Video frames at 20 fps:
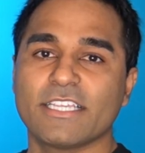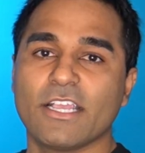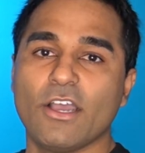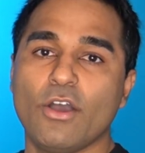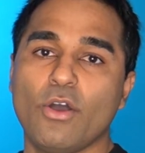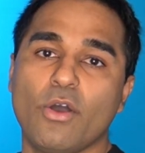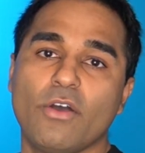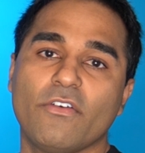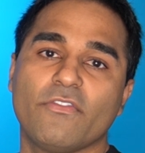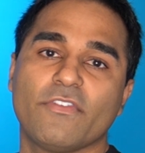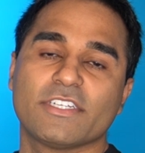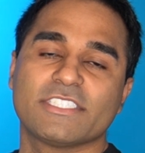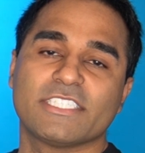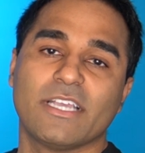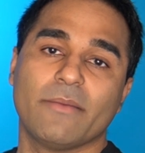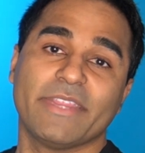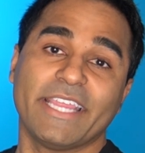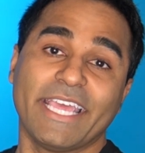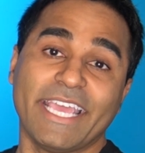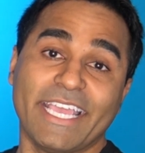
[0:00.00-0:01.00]
go over
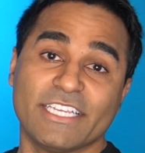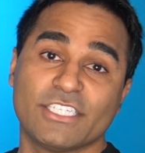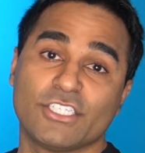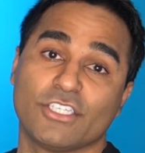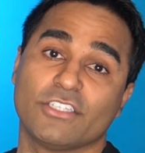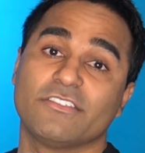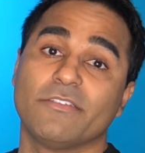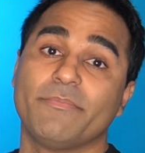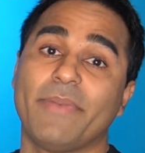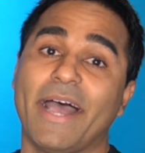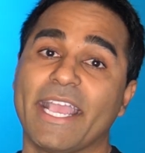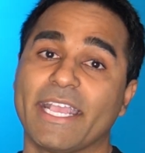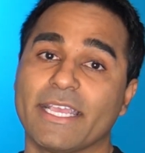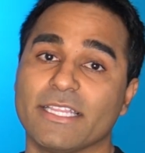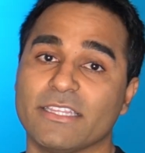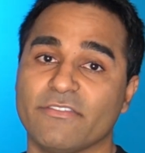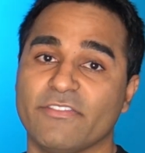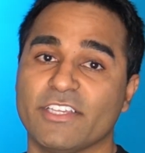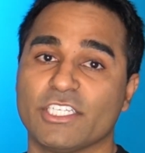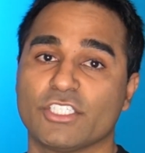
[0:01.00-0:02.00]
some of the issues of buying
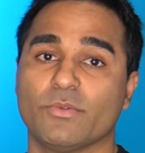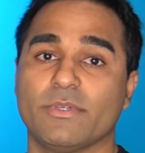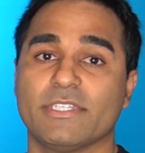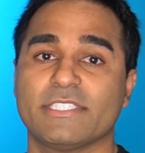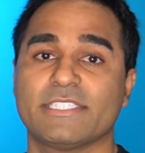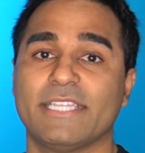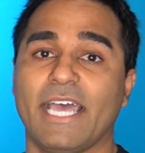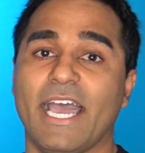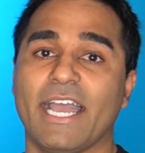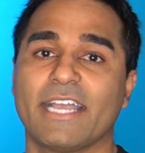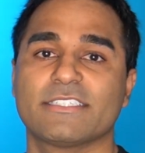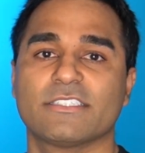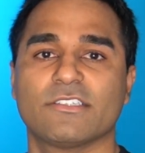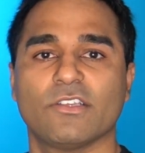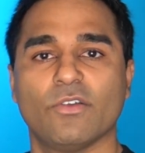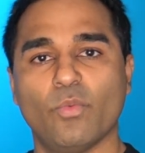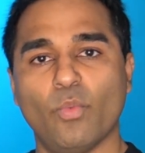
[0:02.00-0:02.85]
individual stocks.